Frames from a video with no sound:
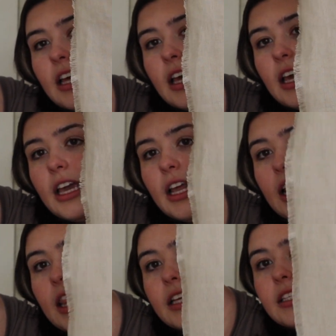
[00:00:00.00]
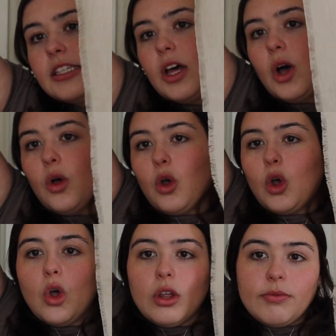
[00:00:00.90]
And this is the
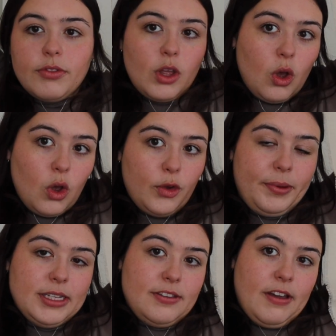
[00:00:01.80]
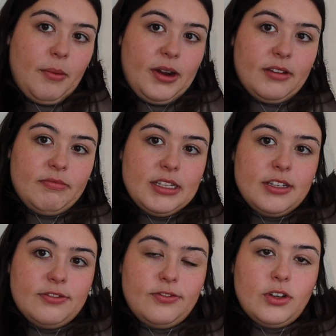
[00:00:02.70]
whole piece of fabric. This
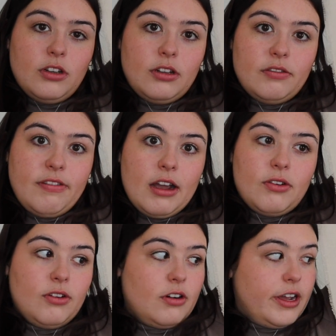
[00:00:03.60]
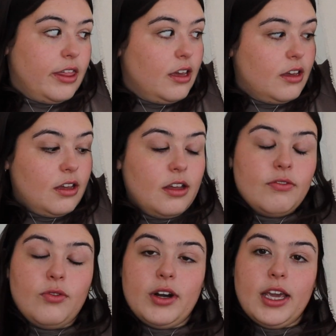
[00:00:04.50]
is a full fat quarter, I think,
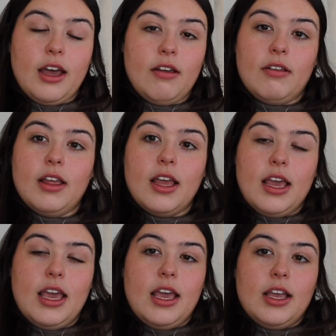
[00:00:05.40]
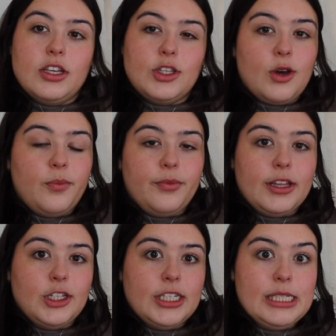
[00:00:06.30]
of 40 count. So
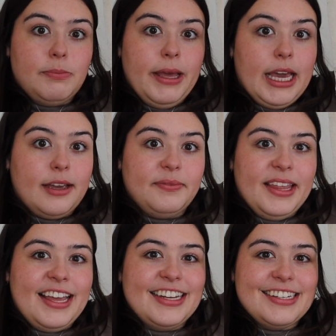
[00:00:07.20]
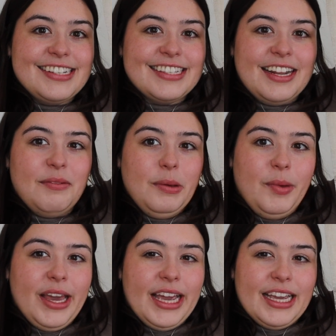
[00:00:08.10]
she's big. She's gonna be
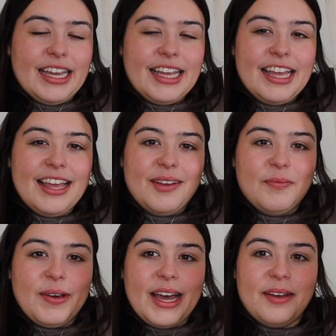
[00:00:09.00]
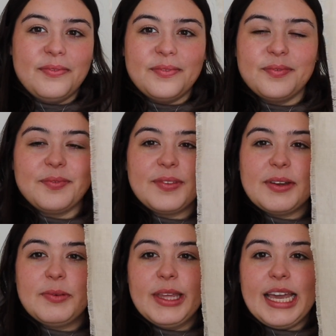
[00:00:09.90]
big, but
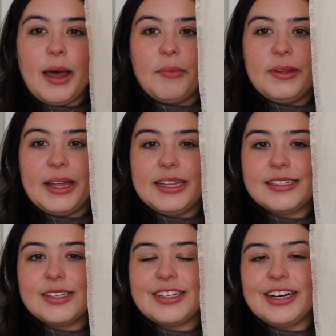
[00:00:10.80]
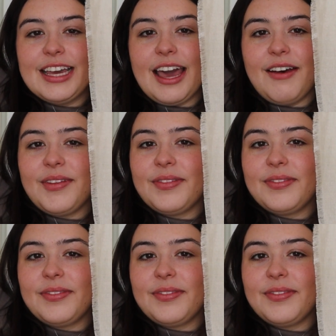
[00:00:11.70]
I'm really happy with how this is turning out.